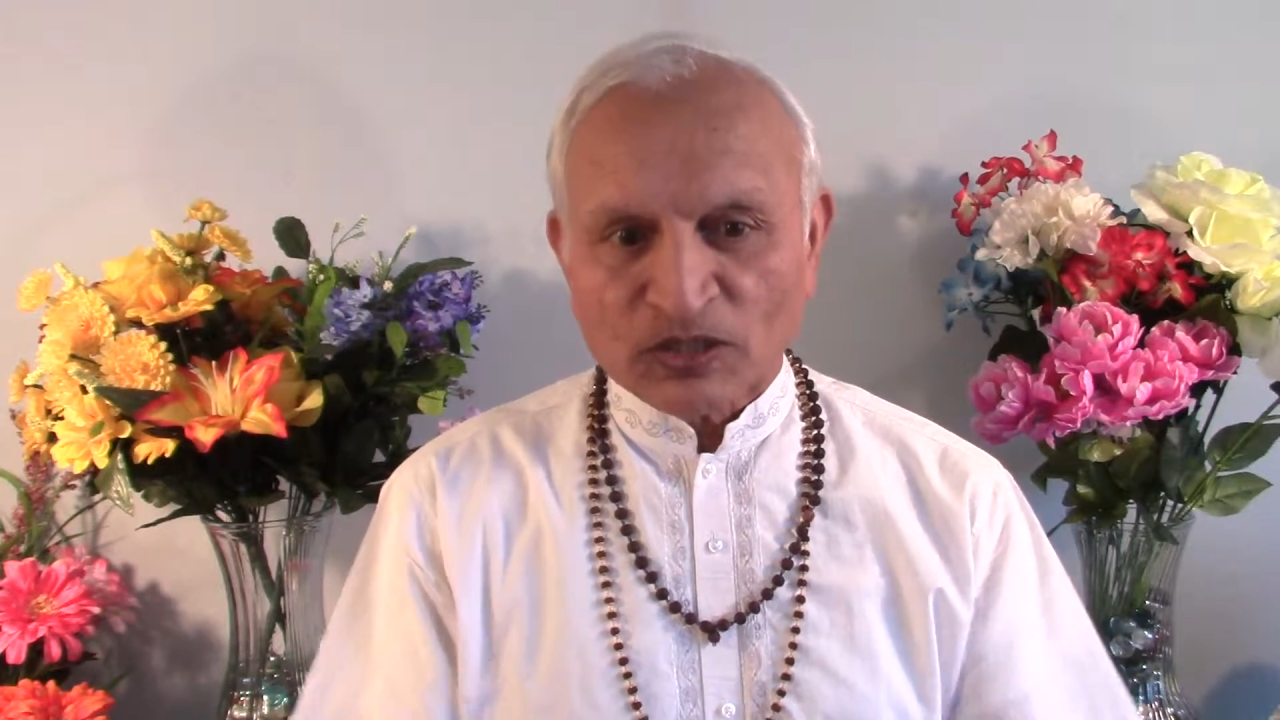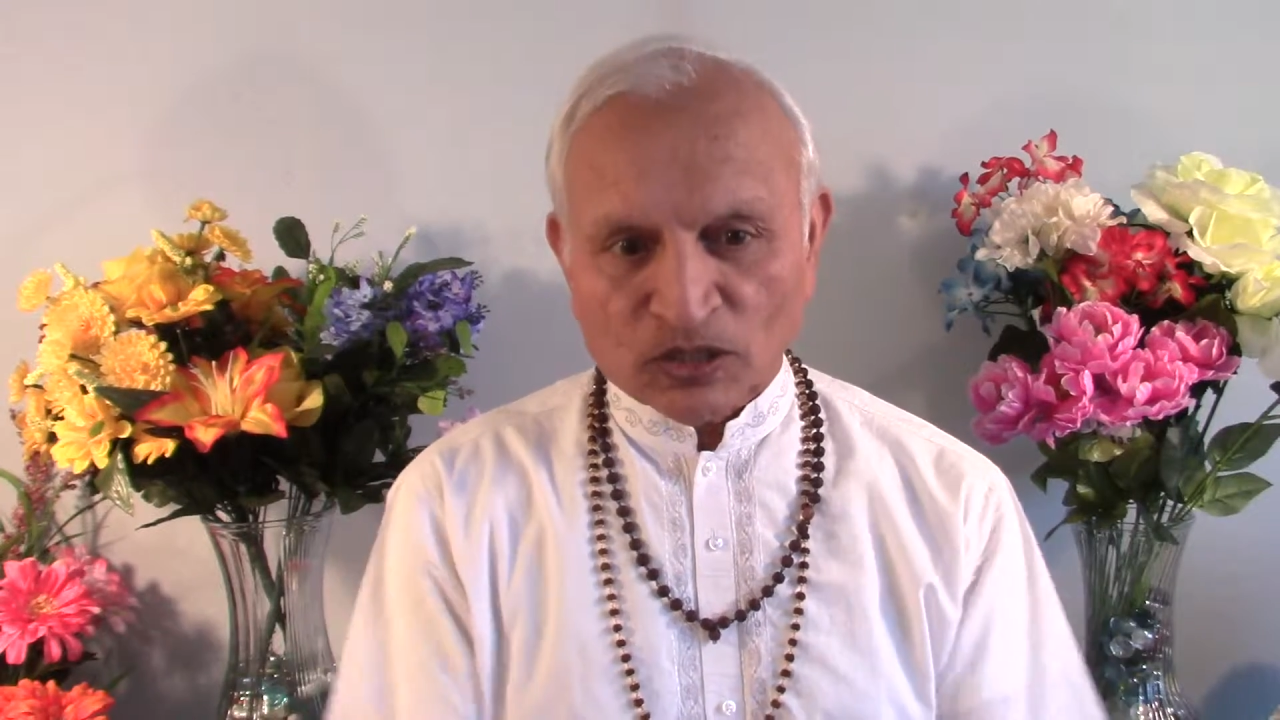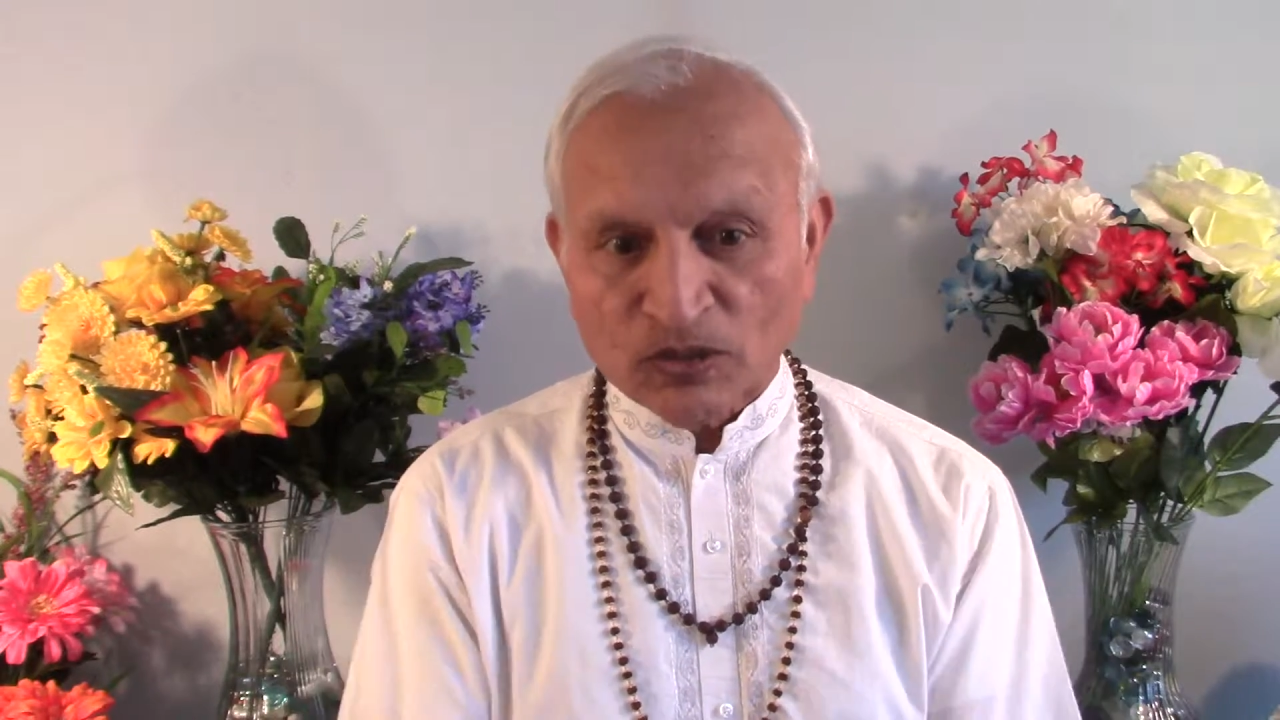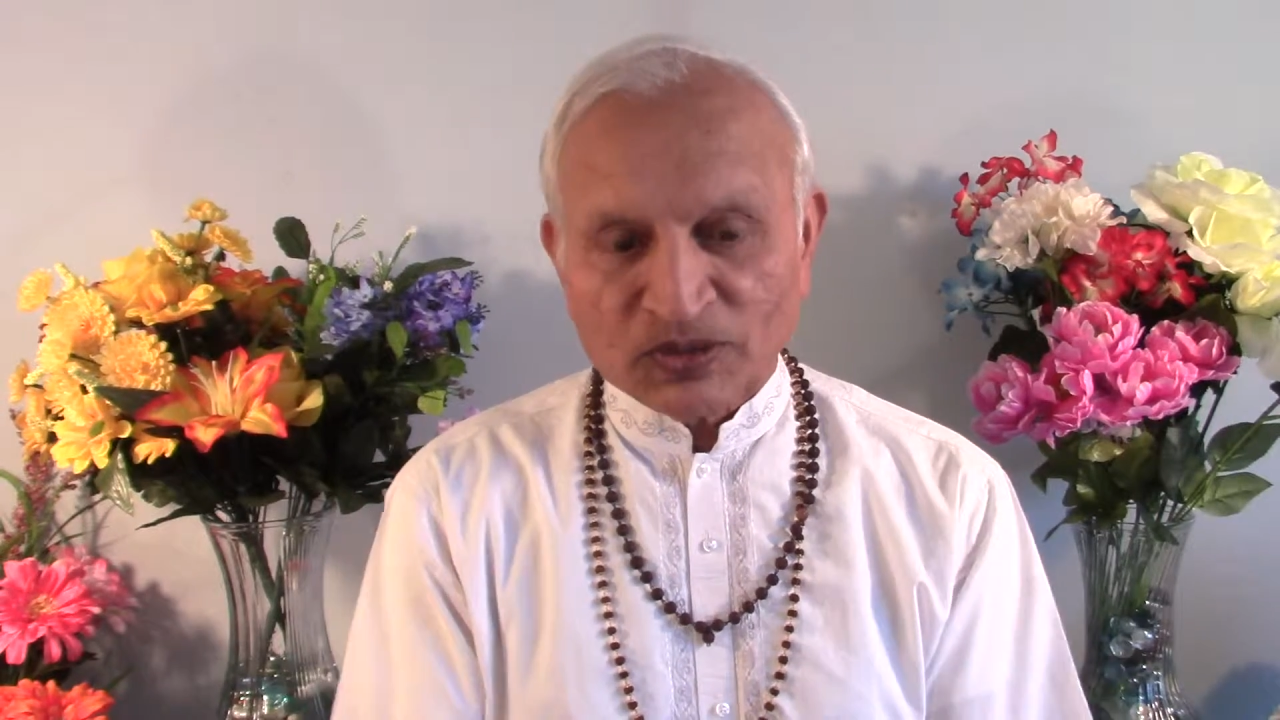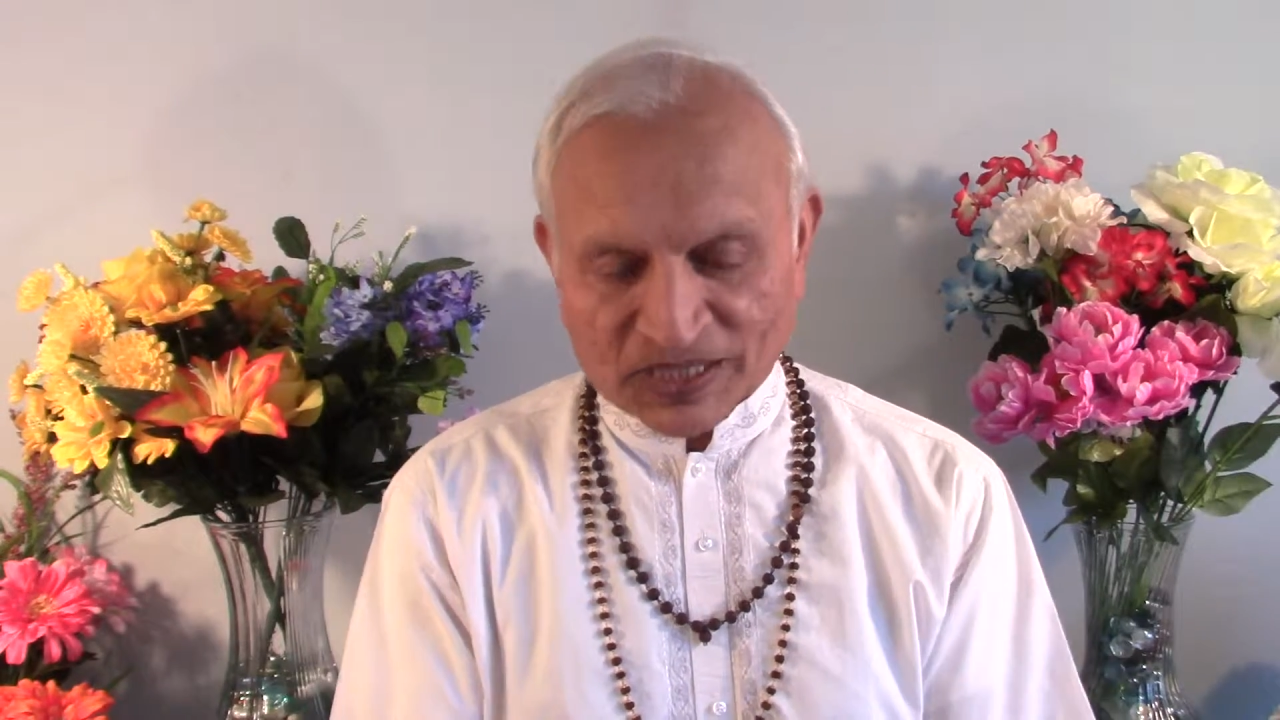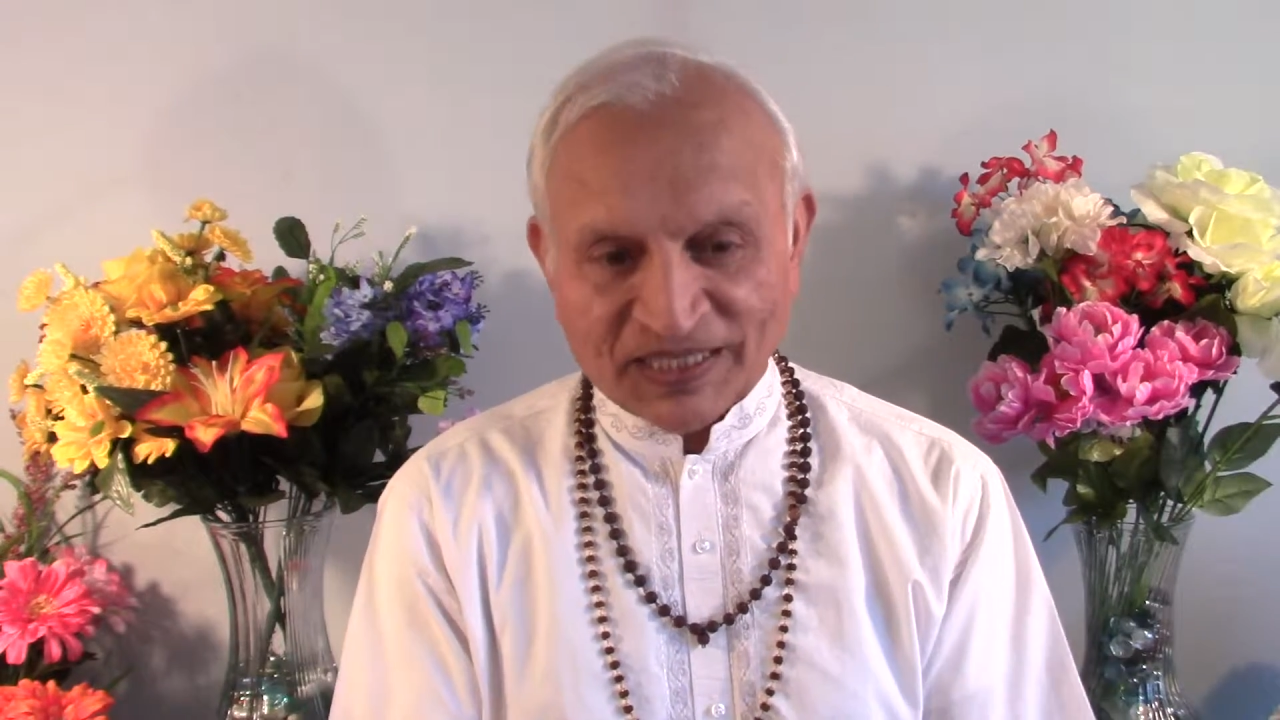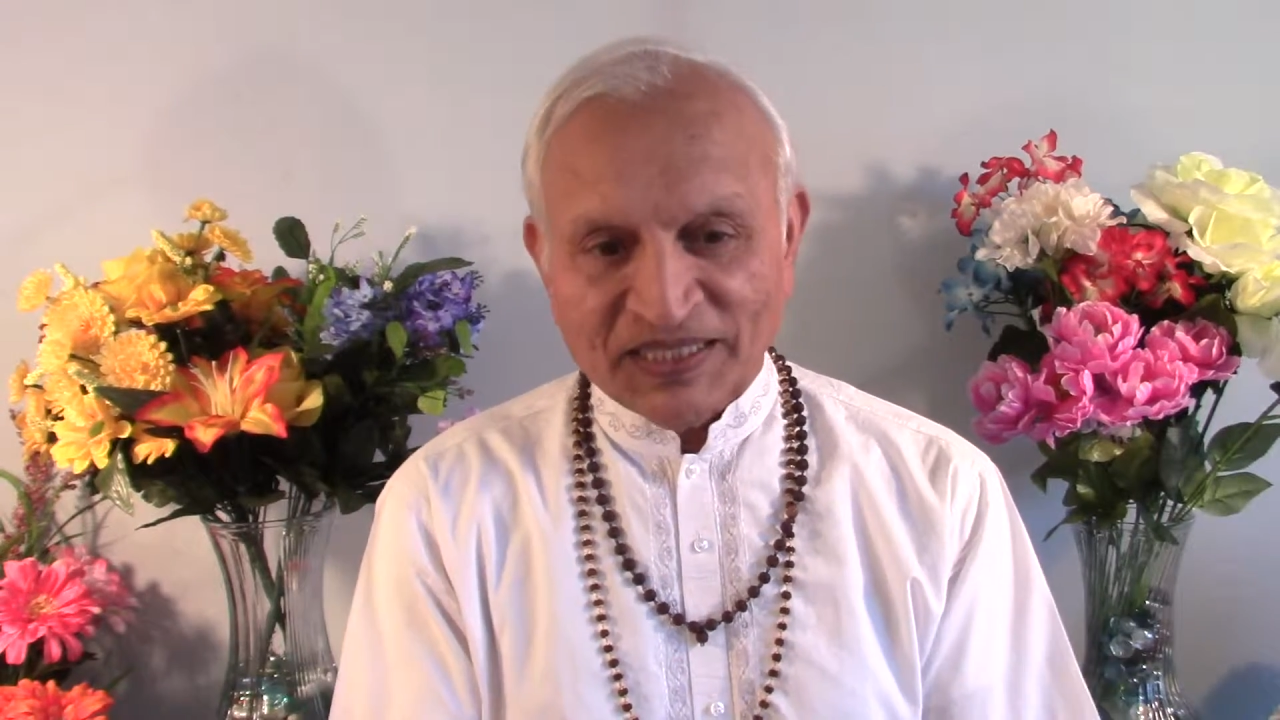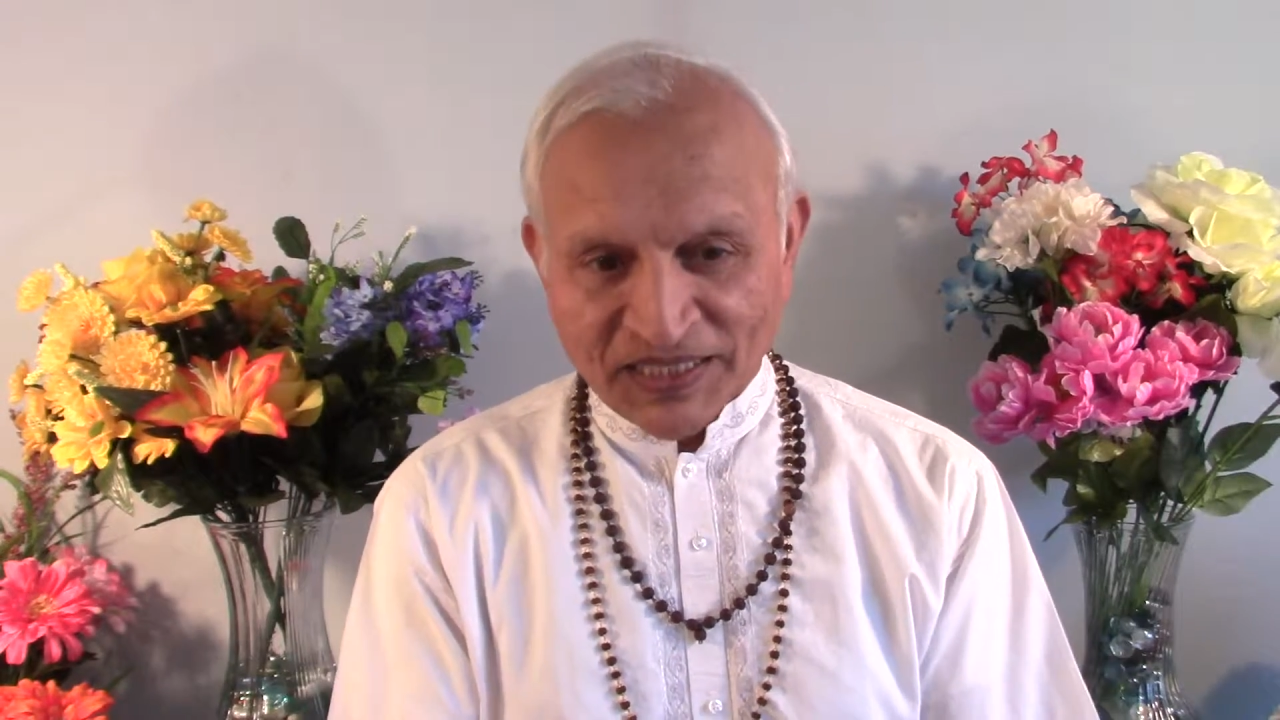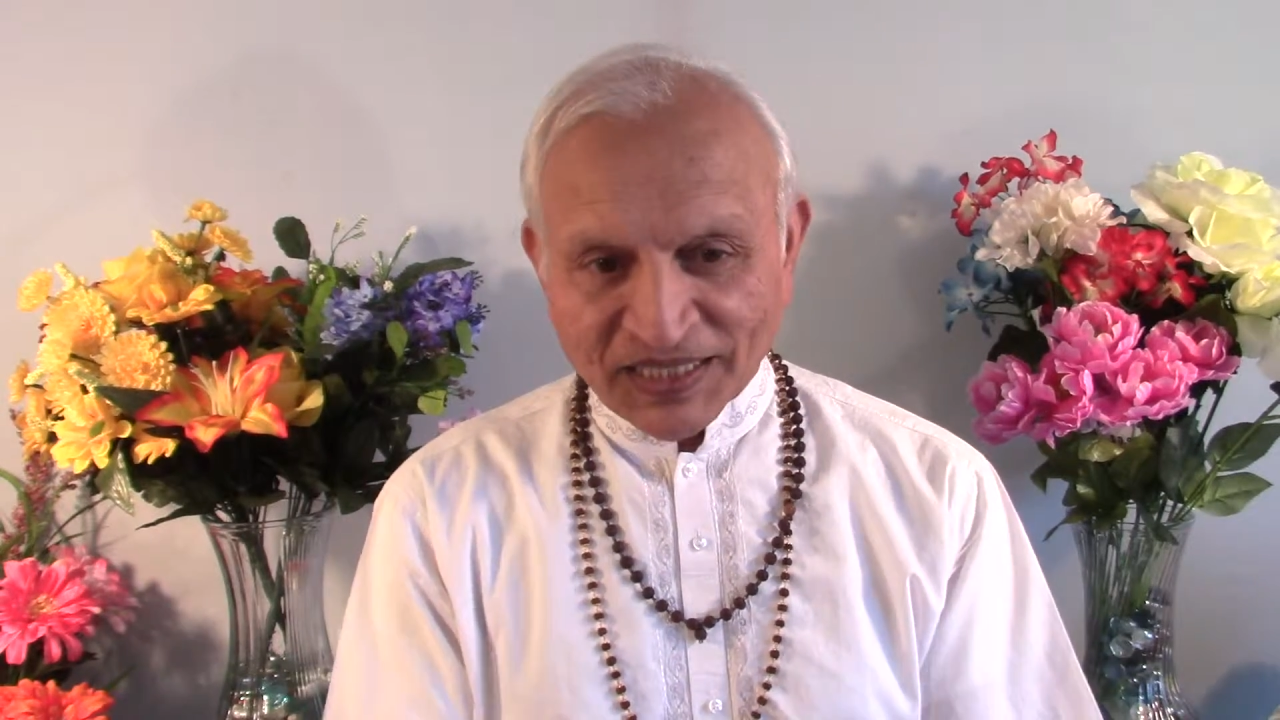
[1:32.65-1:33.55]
closely